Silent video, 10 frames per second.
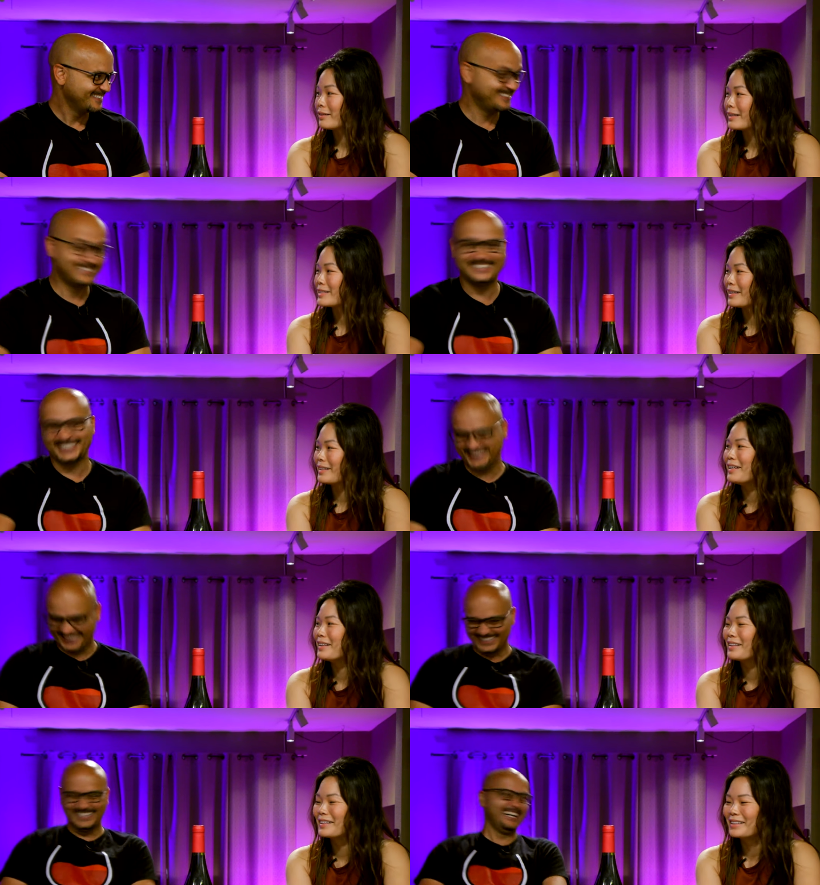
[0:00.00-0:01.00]
Speaker 1: and oh,
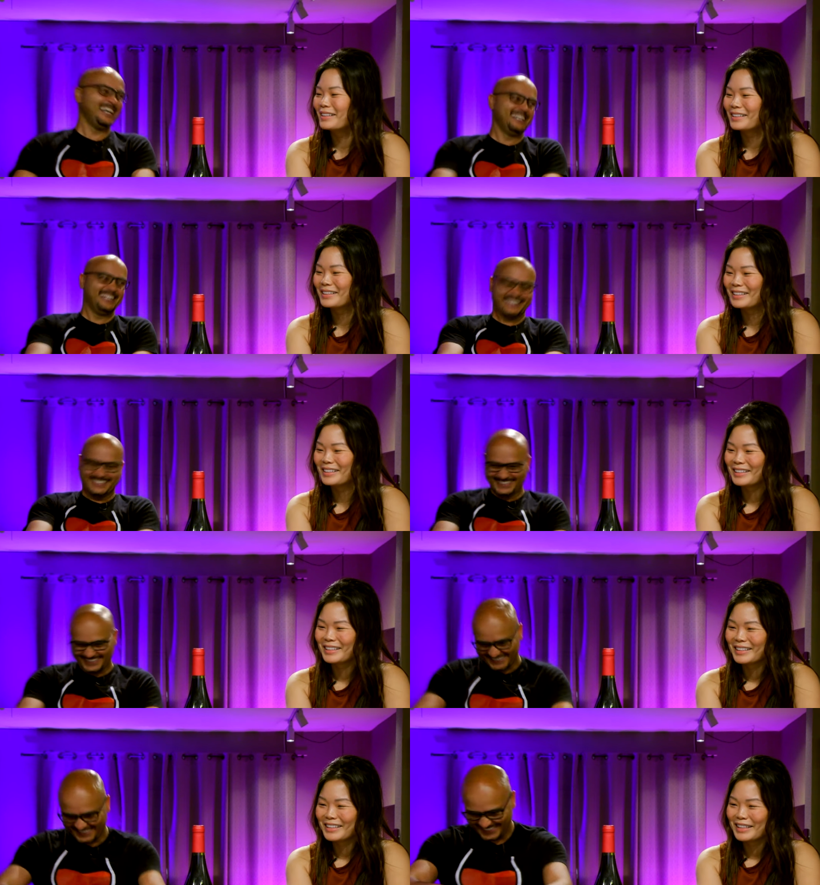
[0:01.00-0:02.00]
that's oh,
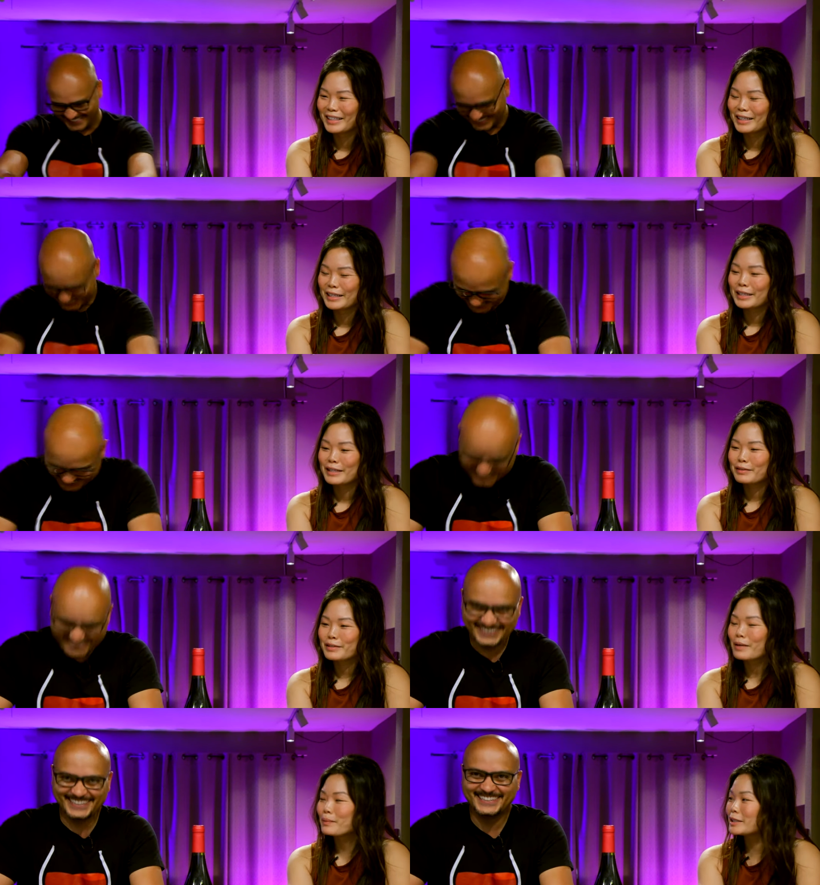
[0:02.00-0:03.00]
yeah. it.
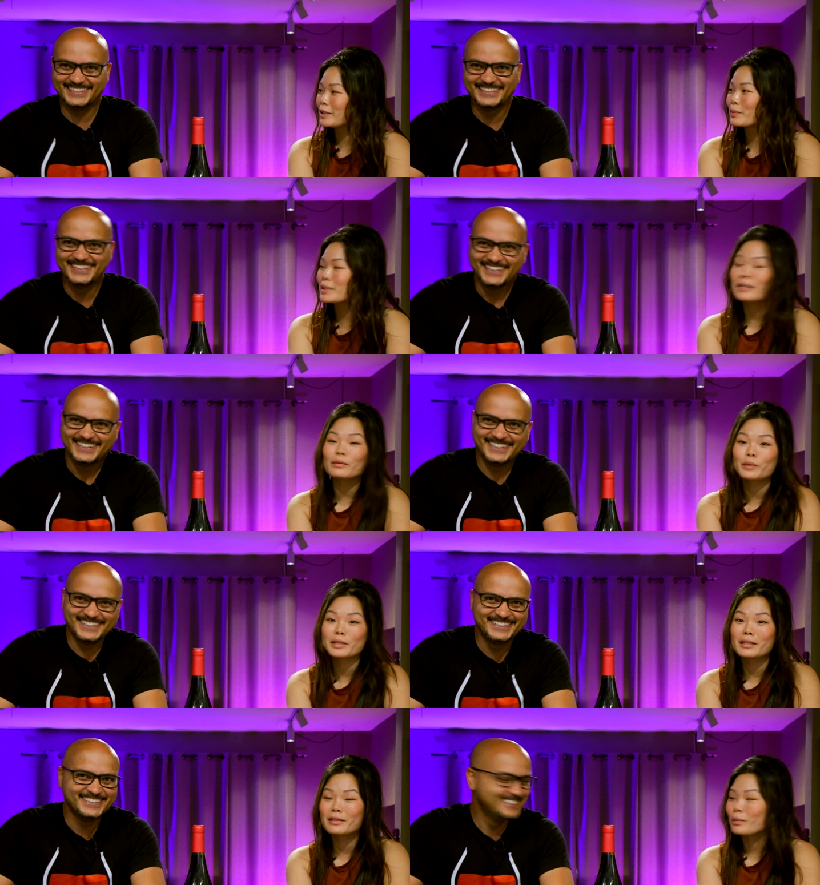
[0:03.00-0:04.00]
There's not much. It wasn't.
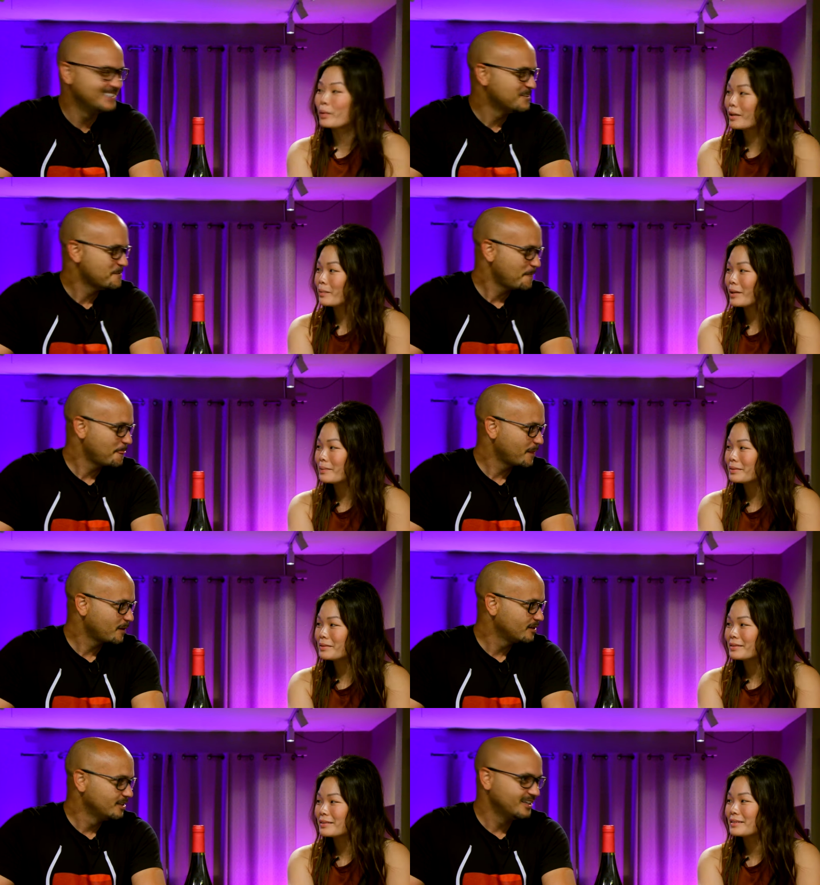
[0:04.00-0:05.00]
Was it in the wine
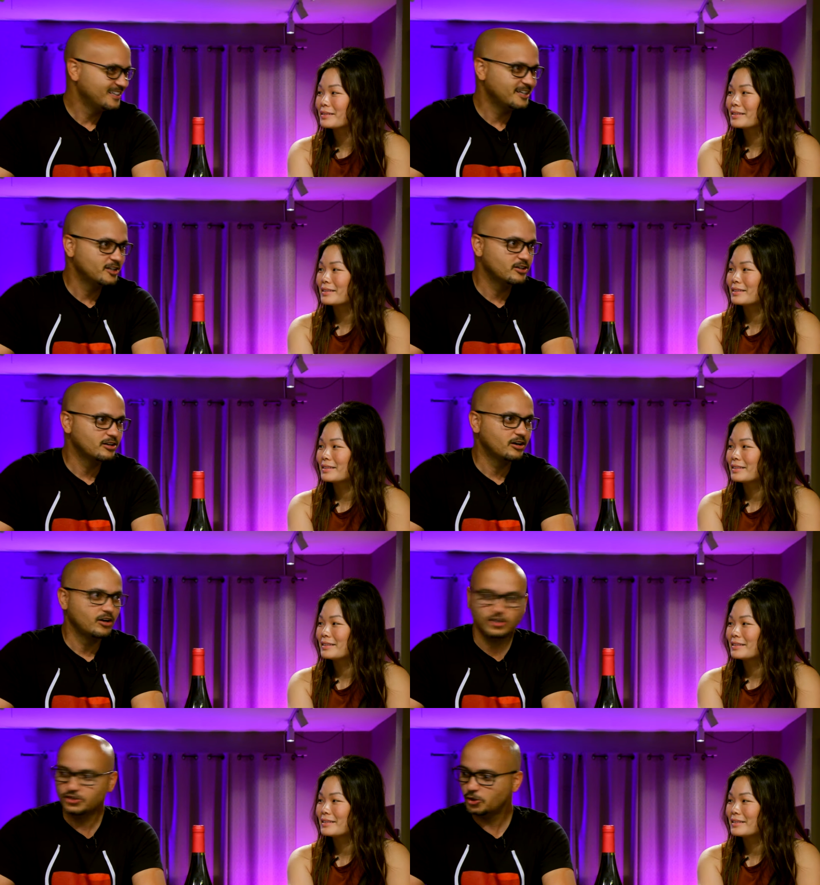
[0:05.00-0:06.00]
Bible?
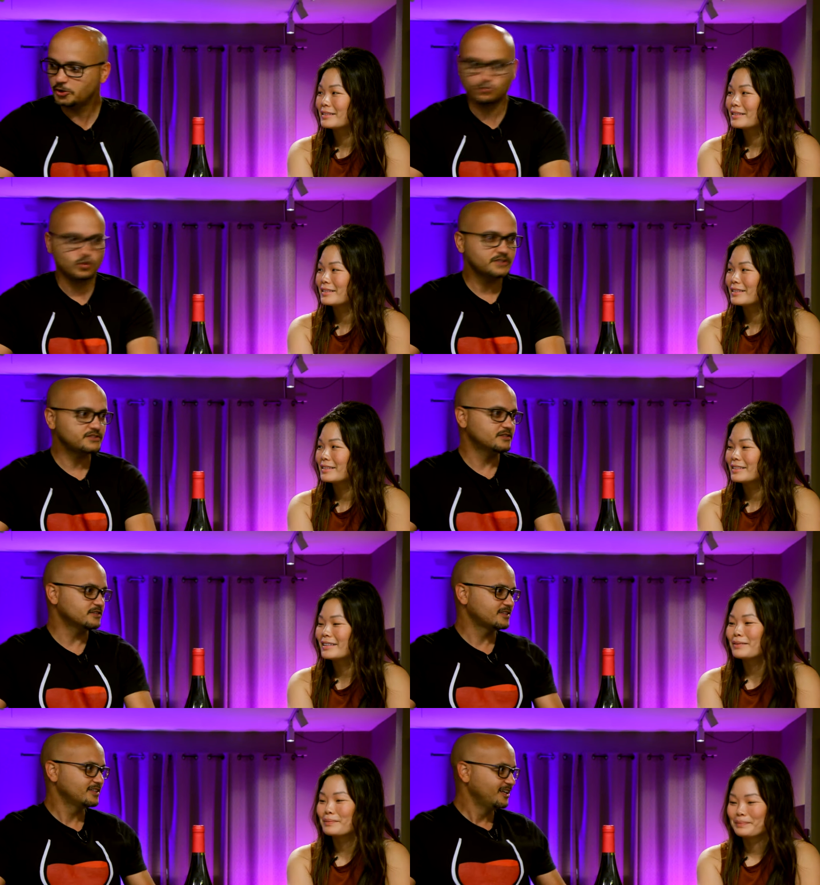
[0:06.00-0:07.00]
Speaker 2: No, it wasn't.
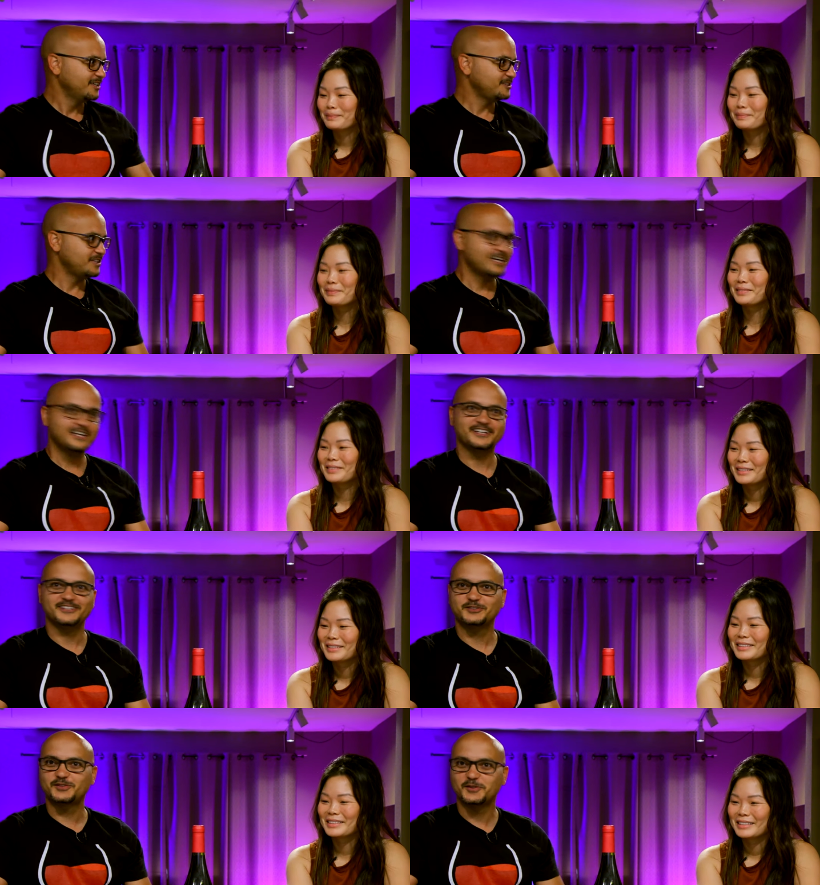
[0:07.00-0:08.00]
Yep.
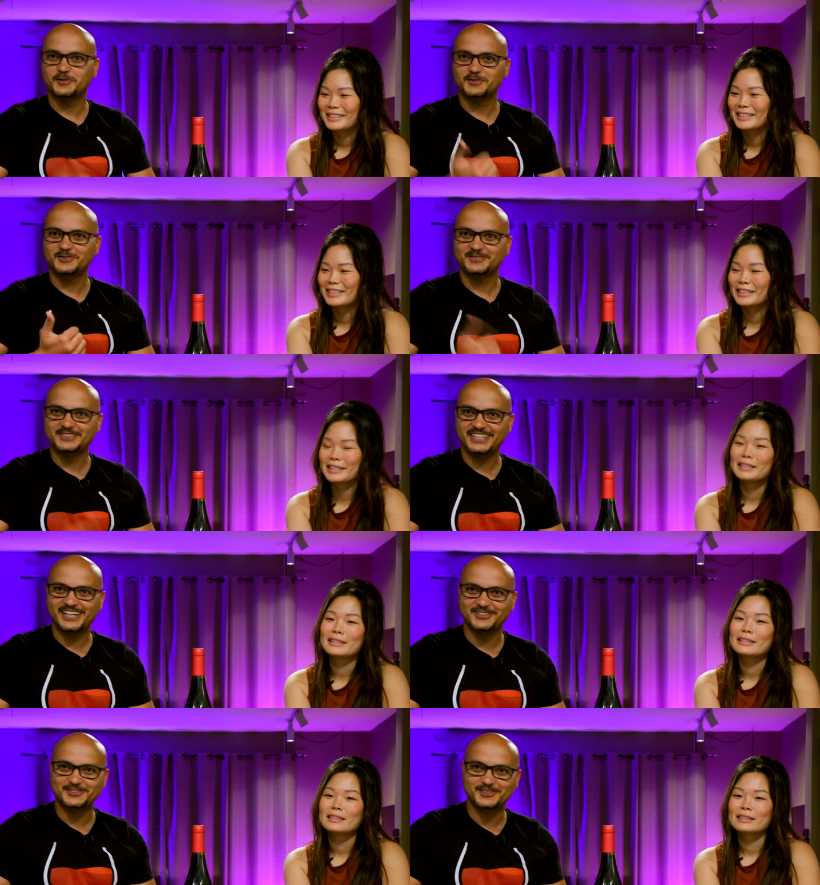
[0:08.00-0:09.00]
Yeah. So
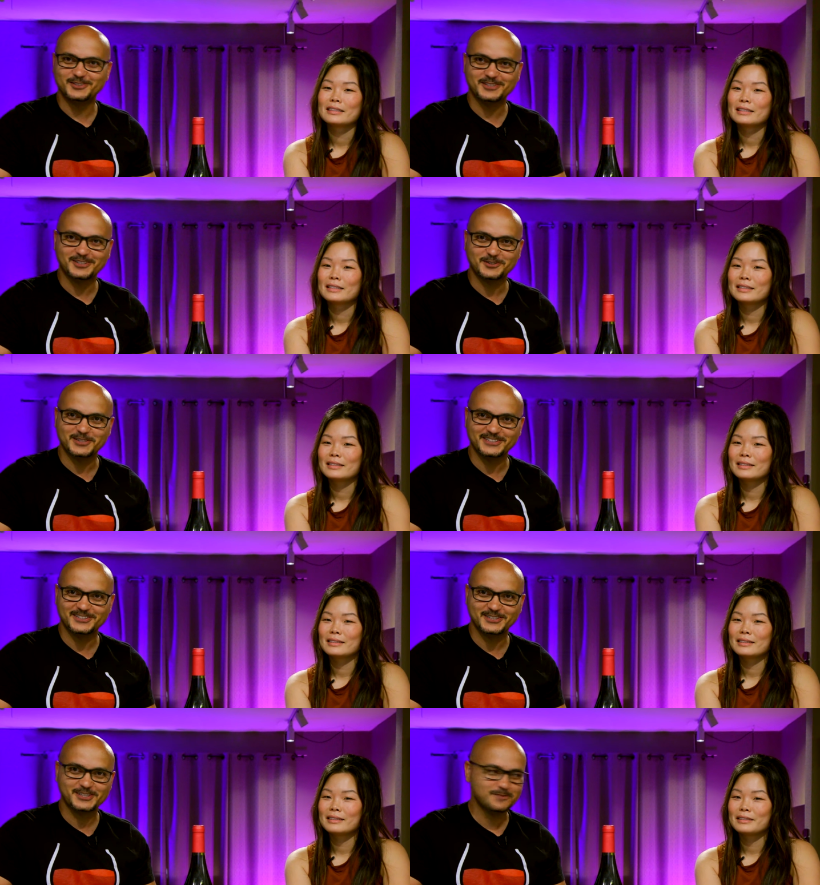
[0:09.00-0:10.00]
yeah, I was doing a quick
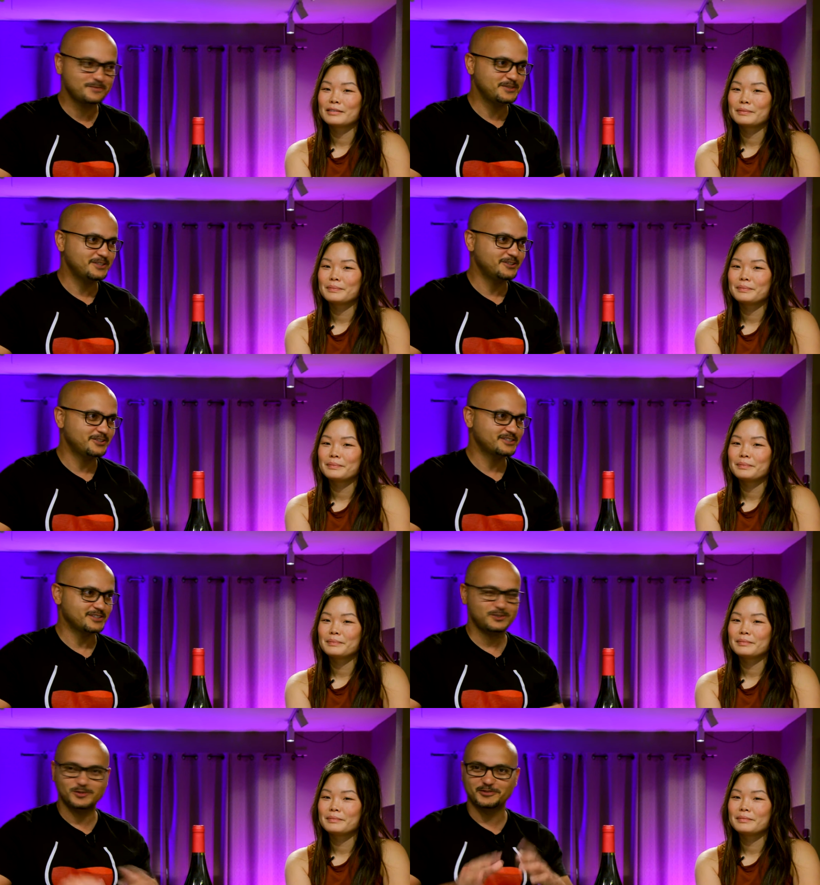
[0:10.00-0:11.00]
look up, you know, as
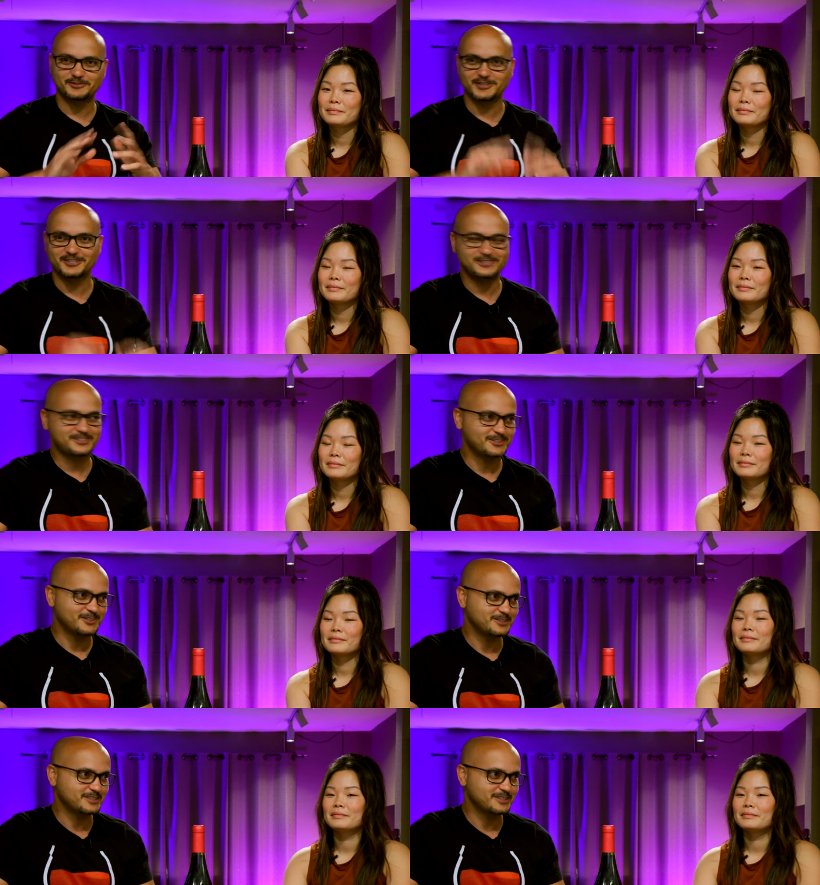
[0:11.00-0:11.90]
I do before every show,